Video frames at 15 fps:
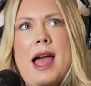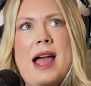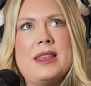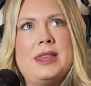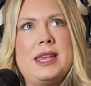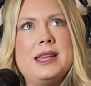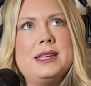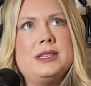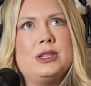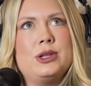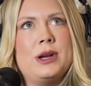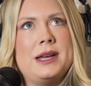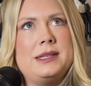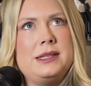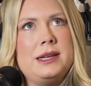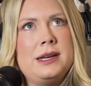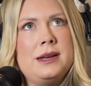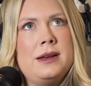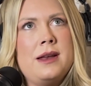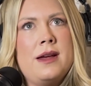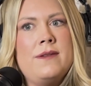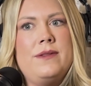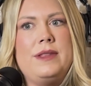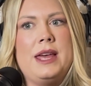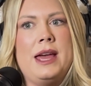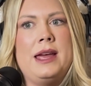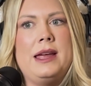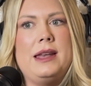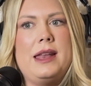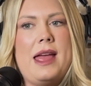I think it's transient enough
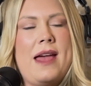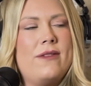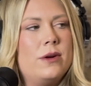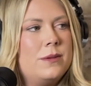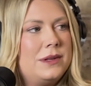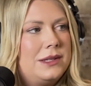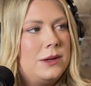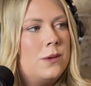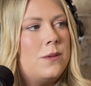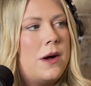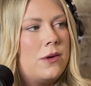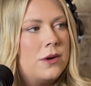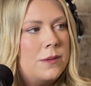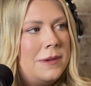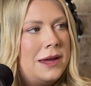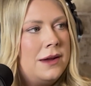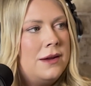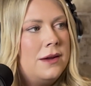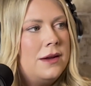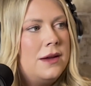that everyone's so welcoming.